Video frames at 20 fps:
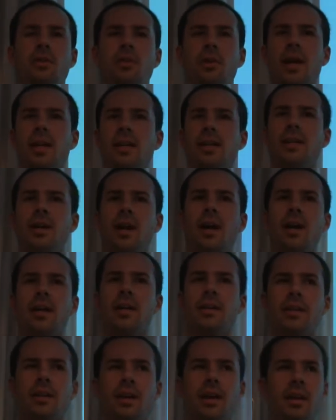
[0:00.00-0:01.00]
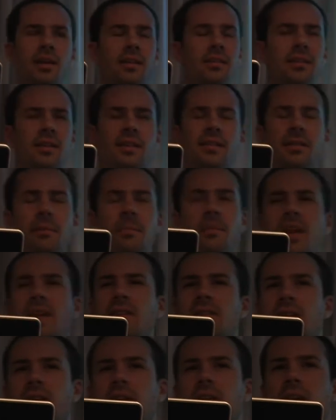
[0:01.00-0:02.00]
or 89, and it's
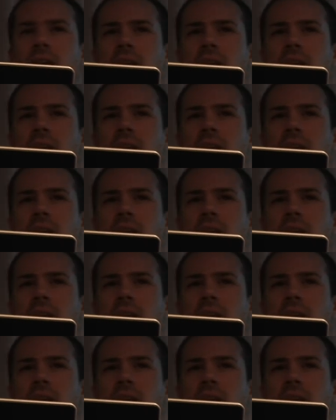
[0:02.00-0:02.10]
amazing.